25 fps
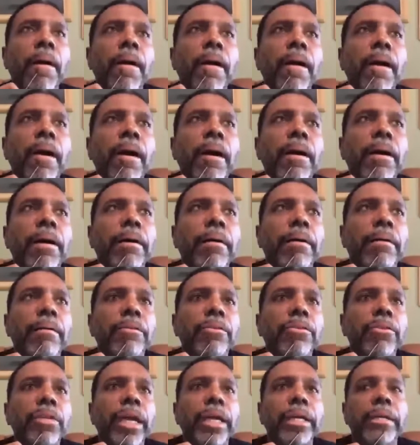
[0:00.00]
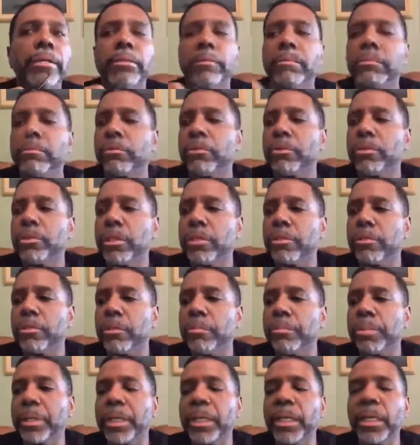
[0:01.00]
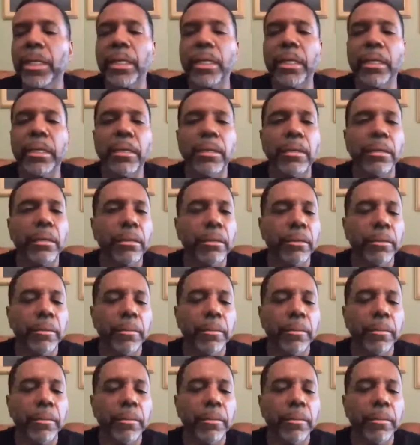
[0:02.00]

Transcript: Uh, Satan, since the beginning,